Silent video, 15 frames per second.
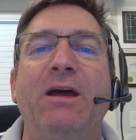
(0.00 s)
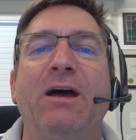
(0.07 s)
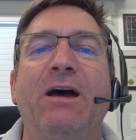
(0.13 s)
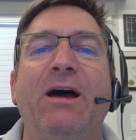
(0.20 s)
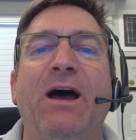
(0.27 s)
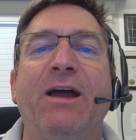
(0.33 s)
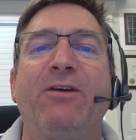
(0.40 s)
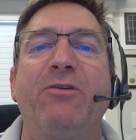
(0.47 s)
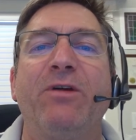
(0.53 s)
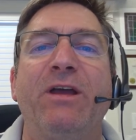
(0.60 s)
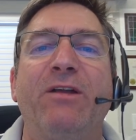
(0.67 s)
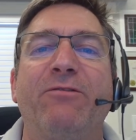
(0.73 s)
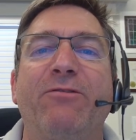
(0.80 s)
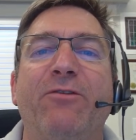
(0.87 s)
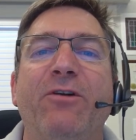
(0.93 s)
Uh, I
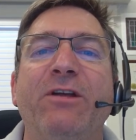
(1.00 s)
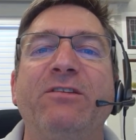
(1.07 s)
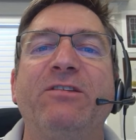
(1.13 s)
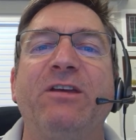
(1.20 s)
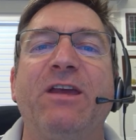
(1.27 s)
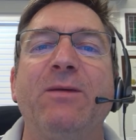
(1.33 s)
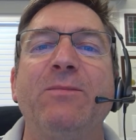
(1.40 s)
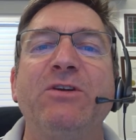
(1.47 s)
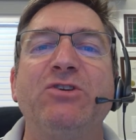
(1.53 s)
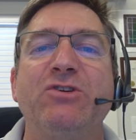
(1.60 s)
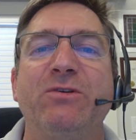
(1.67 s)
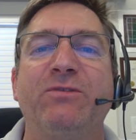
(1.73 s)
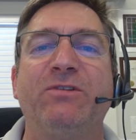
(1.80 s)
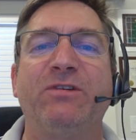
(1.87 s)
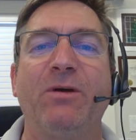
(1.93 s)
create a forensic image
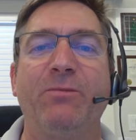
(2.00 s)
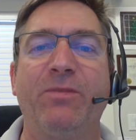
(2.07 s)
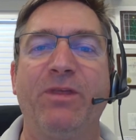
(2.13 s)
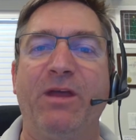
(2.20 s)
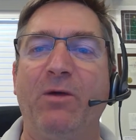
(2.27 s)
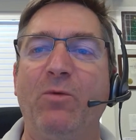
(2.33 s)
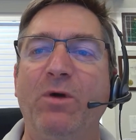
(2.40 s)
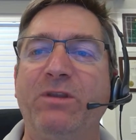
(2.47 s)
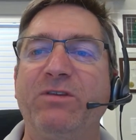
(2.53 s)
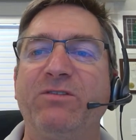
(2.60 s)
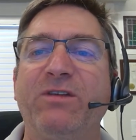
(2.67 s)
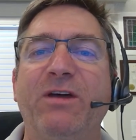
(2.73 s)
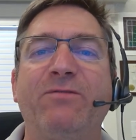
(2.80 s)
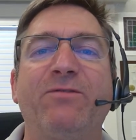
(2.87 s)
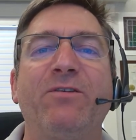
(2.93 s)
of something. What
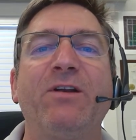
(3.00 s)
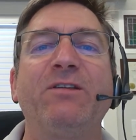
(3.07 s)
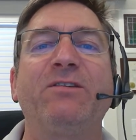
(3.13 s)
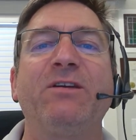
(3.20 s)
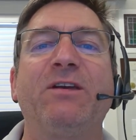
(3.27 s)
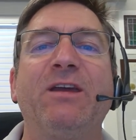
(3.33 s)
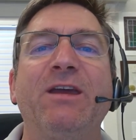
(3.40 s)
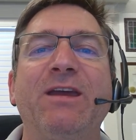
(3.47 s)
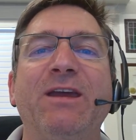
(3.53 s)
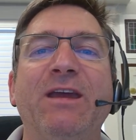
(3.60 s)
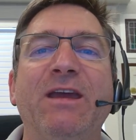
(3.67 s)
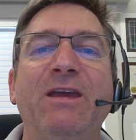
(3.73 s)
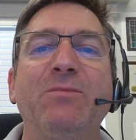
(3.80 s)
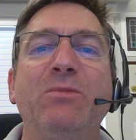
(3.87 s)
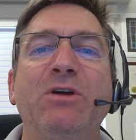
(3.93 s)
does that forensic
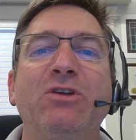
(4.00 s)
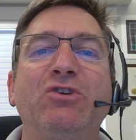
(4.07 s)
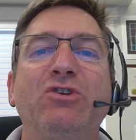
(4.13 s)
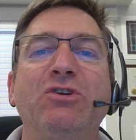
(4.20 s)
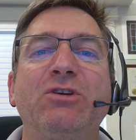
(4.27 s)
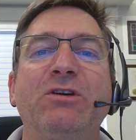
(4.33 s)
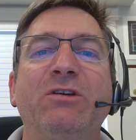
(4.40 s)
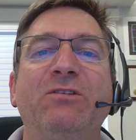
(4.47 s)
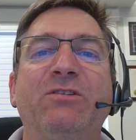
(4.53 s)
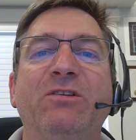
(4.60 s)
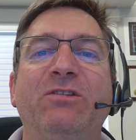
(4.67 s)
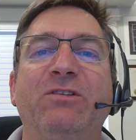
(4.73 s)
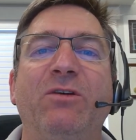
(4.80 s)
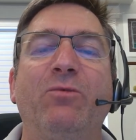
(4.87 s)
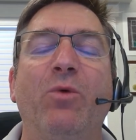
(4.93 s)
image
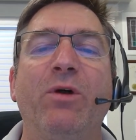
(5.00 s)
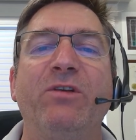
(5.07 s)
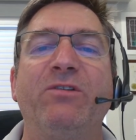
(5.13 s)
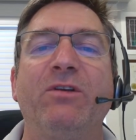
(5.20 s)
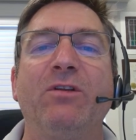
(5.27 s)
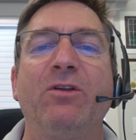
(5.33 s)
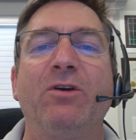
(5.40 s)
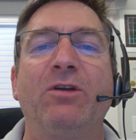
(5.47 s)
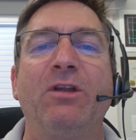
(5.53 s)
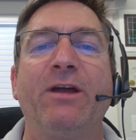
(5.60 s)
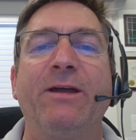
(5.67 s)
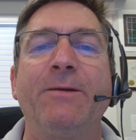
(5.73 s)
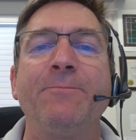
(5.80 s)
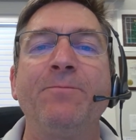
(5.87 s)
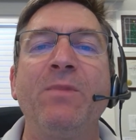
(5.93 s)
consist of? What does it look
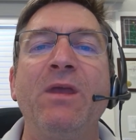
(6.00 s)
like?